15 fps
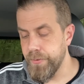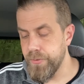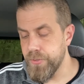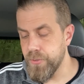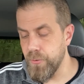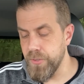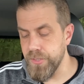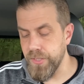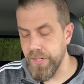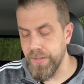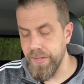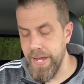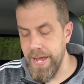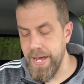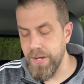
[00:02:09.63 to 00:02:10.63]
Stories like
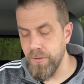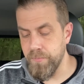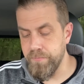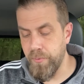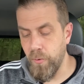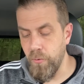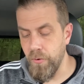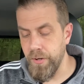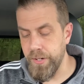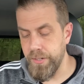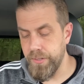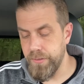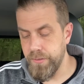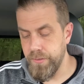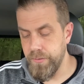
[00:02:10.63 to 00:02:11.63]
that are
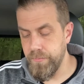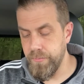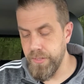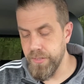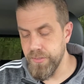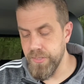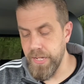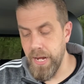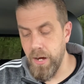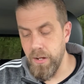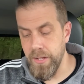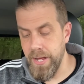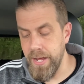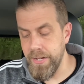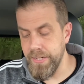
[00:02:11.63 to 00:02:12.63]
boring, because they
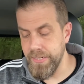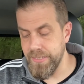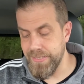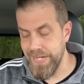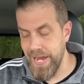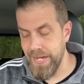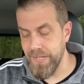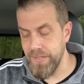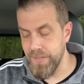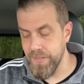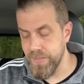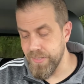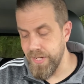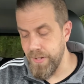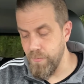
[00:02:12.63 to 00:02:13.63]
all end exactly the
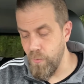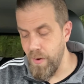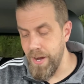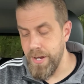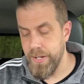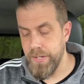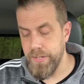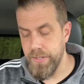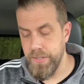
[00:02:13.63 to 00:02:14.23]
same way,